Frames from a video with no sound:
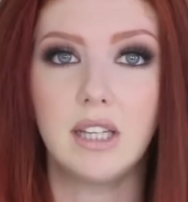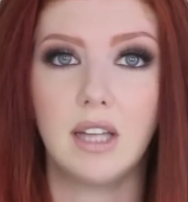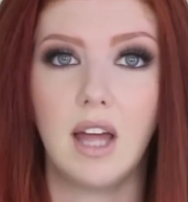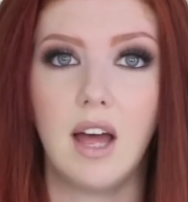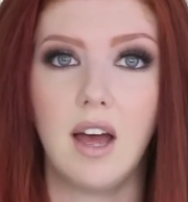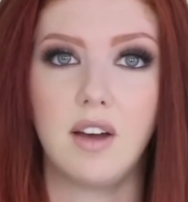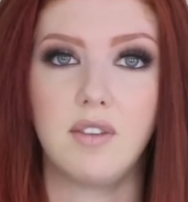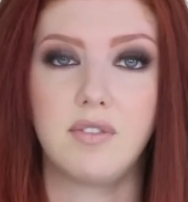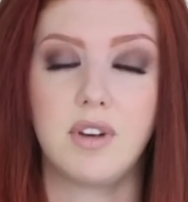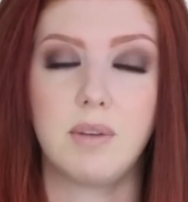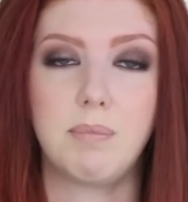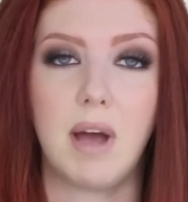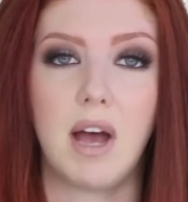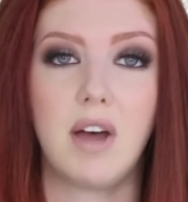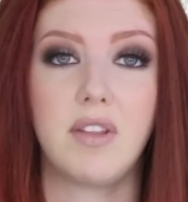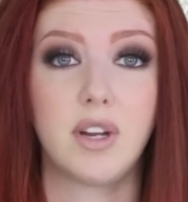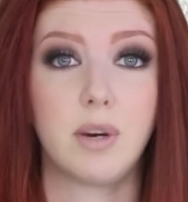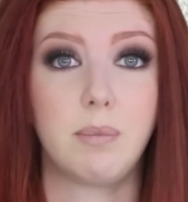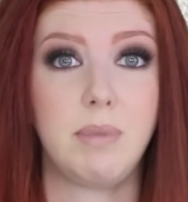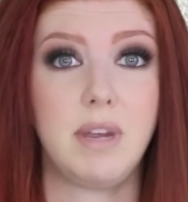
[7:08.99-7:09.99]
love
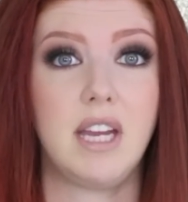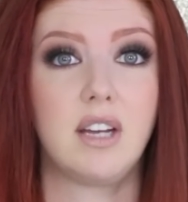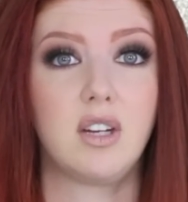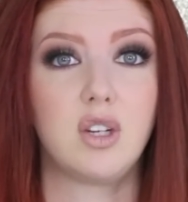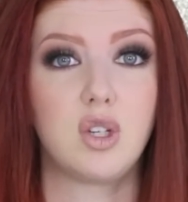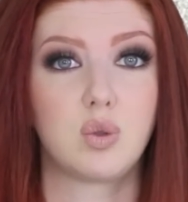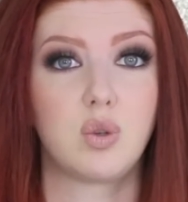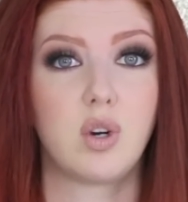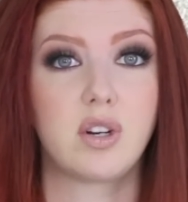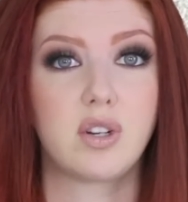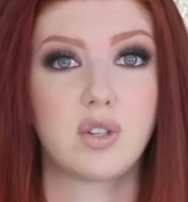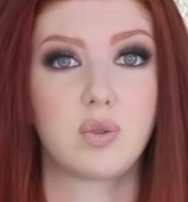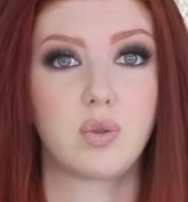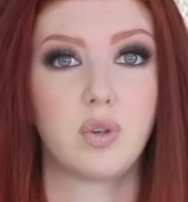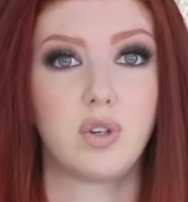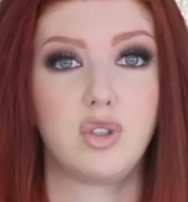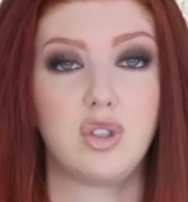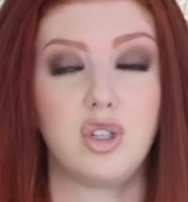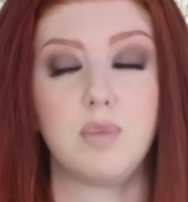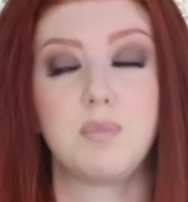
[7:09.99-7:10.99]
about there being a
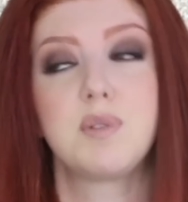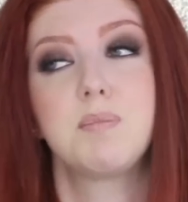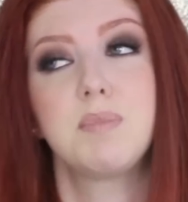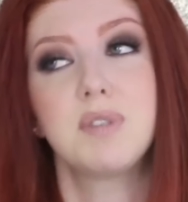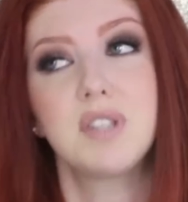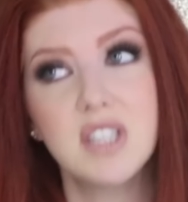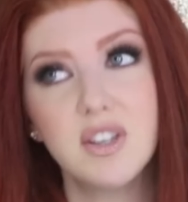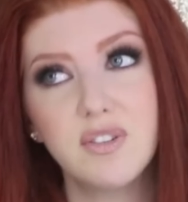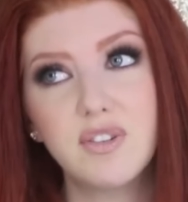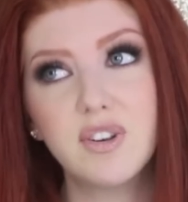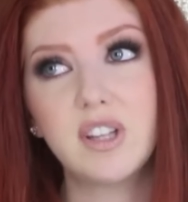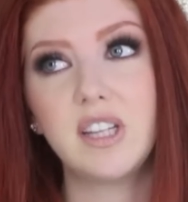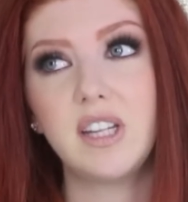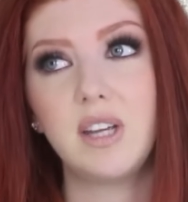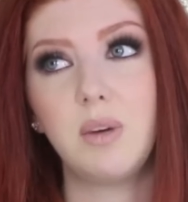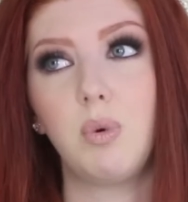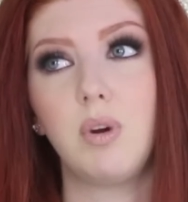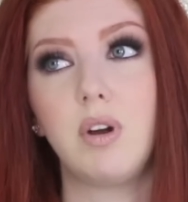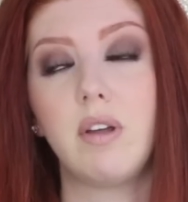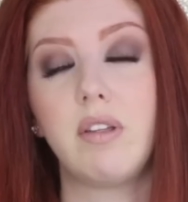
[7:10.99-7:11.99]
drugstore dupe,
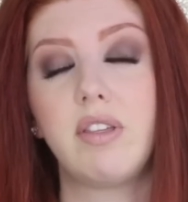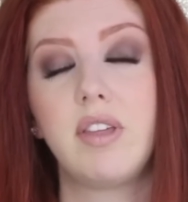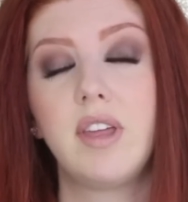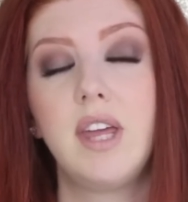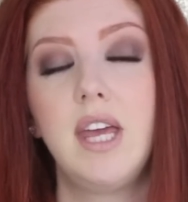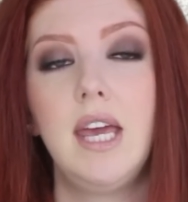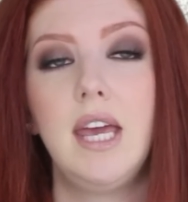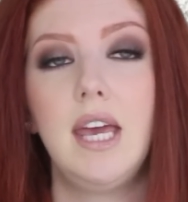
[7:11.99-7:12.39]
specifically with